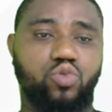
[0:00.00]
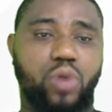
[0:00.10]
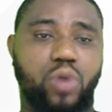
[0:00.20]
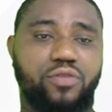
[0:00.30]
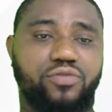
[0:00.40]

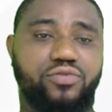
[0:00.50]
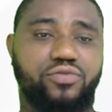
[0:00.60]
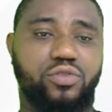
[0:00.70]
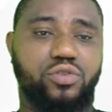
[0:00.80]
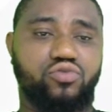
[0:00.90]
12
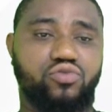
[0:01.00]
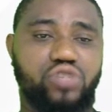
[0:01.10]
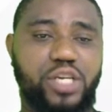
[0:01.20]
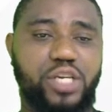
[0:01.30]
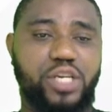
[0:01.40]

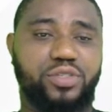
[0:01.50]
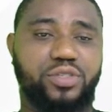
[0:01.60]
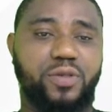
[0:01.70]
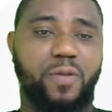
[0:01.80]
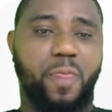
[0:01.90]

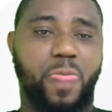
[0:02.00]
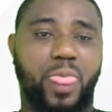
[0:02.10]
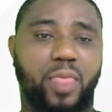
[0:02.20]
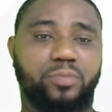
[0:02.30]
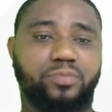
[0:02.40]
ribs.
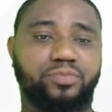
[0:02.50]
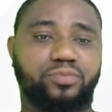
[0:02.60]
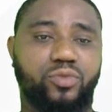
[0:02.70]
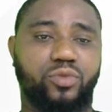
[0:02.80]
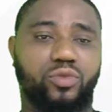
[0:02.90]

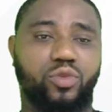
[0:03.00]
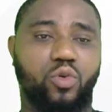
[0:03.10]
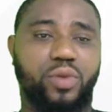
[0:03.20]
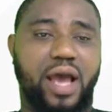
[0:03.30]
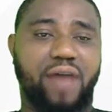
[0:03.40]

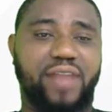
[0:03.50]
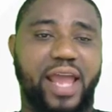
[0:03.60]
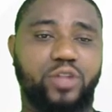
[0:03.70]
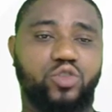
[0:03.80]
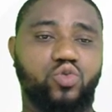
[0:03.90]
Though we have
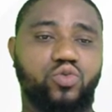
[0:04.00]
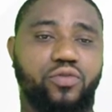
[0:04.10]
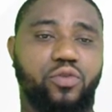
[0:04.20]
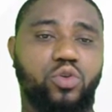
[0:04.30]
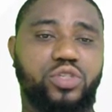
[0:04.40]
like 2
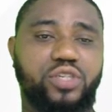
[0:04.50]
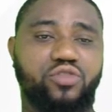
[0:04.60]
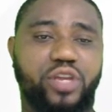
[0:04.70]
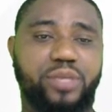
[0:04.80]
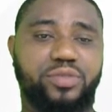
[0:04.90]

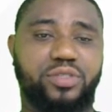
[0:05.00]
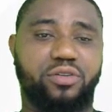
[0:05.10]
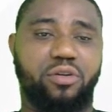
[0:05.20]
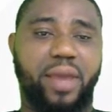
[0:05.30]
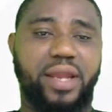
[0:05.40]
floating ribs,
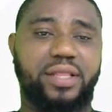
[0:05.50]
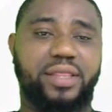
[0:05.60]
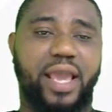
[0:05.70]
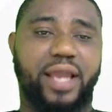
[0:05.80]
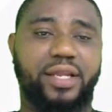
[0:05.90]
the remaining
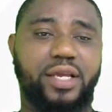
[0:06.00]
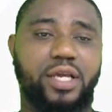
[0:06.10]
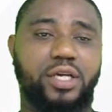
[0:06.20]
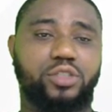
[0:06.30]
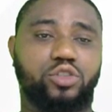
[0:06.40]
10
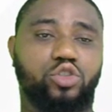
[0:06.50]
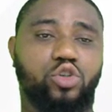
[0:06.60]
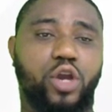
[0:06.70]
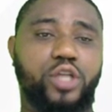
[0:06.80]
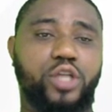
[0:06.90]

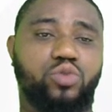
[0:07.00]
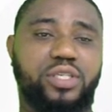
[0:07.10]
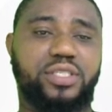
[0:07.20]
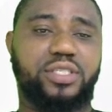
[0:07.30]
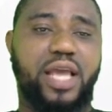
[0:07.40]
joins with
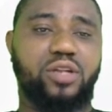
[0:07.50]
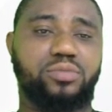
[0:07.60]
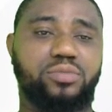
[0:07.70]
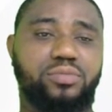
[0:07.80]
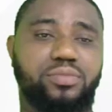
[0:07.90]
the
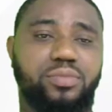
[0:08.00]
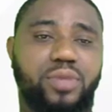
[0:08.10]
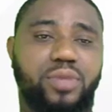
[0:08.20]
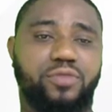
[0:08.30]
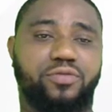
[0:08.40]
sternum
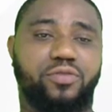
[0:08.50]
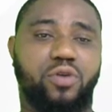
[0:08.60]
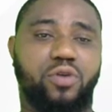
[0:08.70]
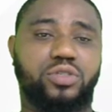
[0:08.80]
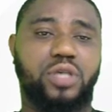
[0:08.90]
in
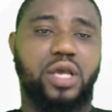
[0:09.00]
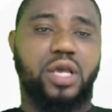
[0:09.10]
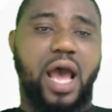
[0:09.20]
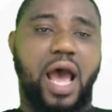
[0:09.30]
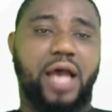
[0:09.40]
front
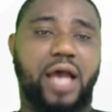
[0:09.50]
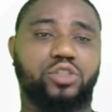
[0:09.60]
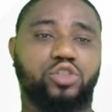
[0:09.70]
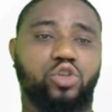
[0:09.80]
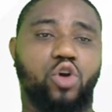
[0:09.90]

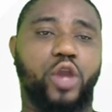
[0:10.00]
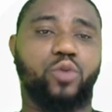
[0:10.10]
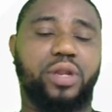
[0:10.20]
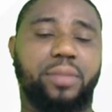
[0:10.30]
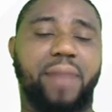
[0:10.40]
and
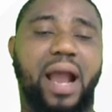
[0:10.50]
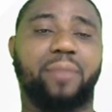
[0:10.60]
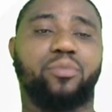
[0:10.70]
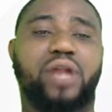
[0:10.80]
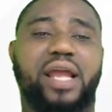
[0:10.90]
join with the
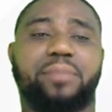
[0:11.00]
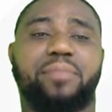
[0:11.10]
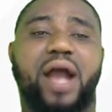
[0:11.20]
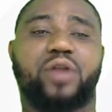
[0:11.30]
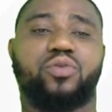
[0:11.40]
backbone at the
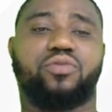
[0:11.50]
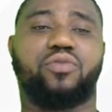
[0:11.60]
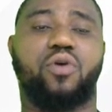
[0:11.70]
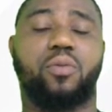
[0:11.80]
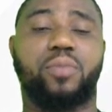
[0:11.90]
back to
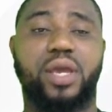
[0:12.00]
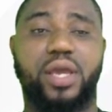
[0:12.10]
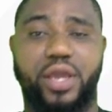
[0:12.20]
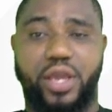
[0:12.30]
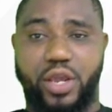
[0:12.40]
form
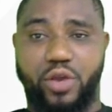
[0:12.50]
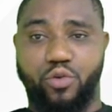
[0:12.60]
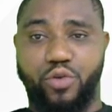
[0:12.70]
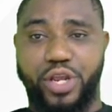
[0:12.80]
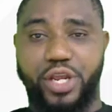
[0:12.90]
a
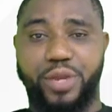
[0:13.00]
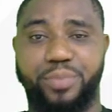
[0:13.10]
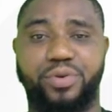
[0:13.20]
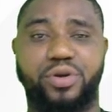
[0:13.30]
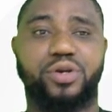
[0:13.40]

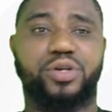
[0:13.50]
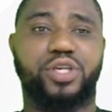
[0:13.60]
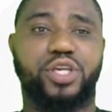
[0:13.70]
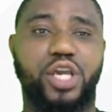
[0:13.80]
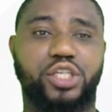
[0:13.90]
rib
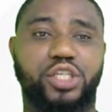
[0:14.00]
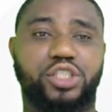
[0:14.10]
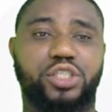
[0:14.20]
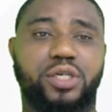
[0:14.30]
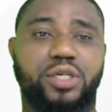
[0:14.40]

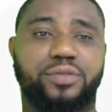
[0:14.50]
cage.